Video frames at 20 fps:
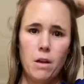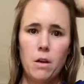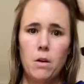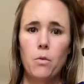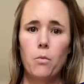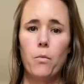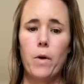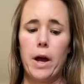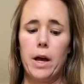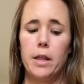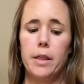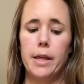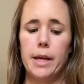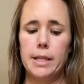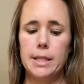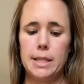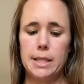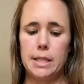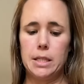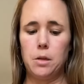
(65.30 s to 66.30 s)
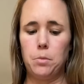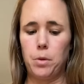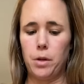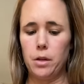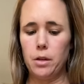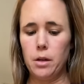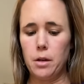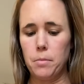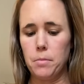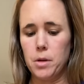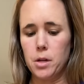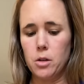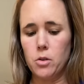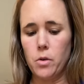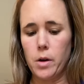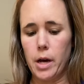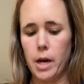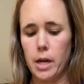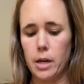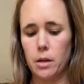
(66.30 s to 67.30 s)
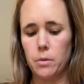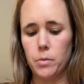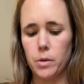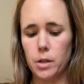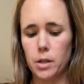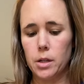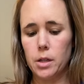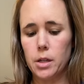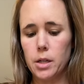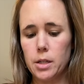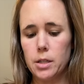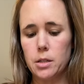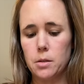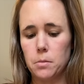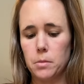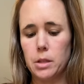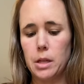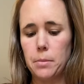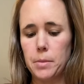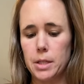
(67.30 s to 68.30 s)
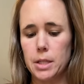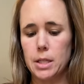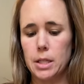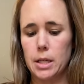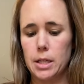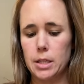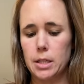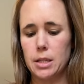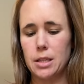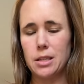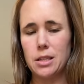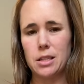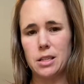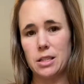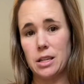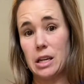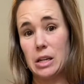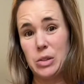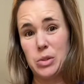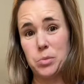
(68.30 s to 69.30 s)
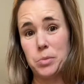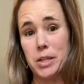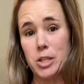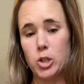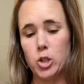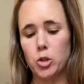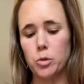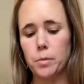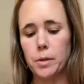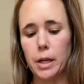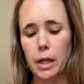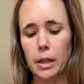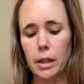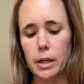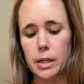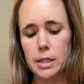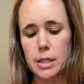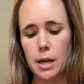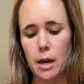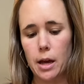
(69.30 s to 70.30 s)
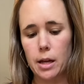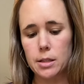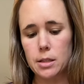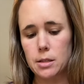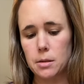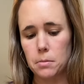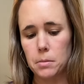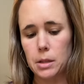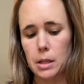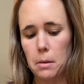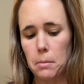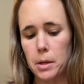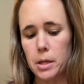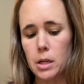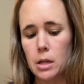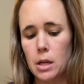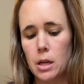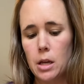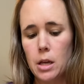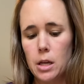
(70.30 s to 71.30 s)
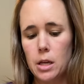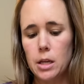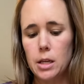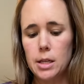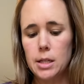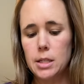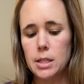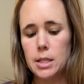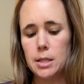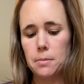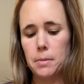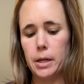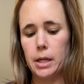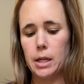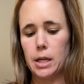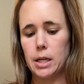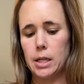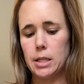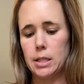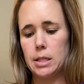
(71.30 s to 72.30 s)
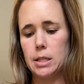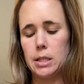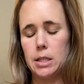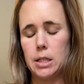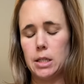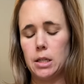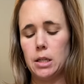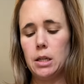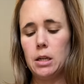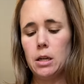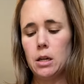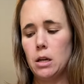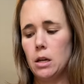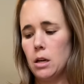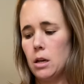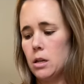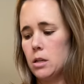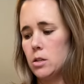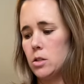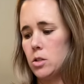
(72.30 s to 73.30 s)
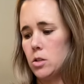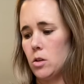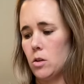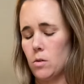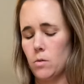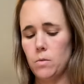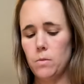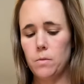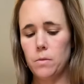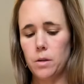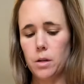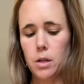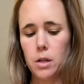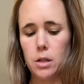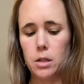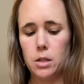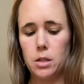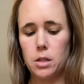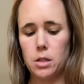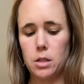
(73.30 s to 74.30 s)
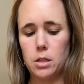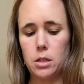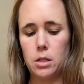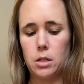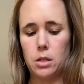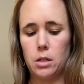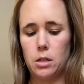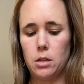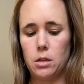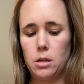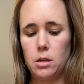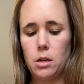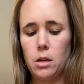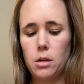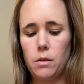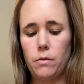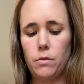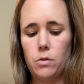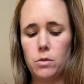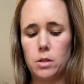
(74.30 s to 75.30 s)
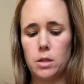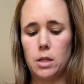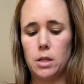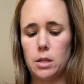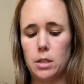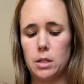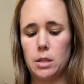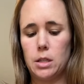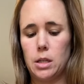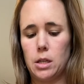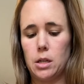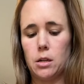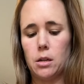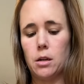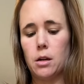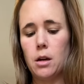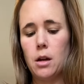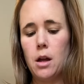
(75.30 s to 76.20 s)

While that's steeping, I'm gonna go ahead and we're gonna cut some lemon slices because I don't know about you, but I like to add some lemon into my iced tea. So we're gonna just cut a few slices here.